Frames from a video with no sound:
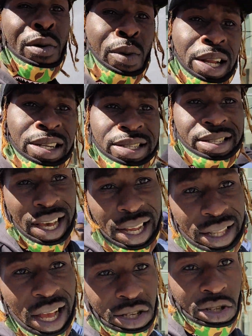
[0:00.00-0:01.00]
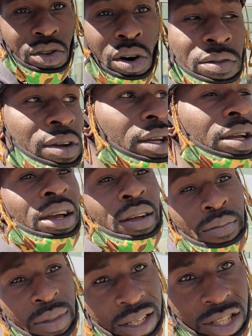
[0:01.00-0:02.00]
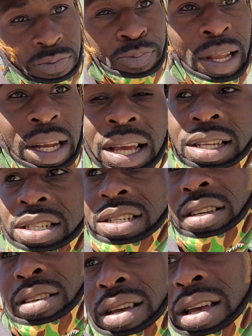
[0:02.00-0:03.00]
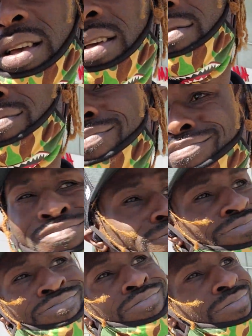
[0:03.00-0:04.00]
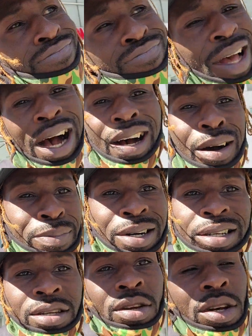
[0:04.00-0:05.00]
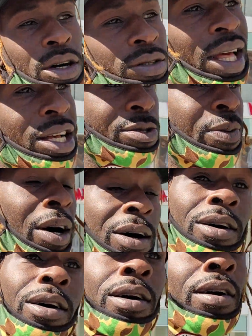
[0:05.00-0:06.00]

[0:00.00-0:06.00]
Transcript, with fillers: want to just take that story and spin that shit. Nah, but you know, that's why,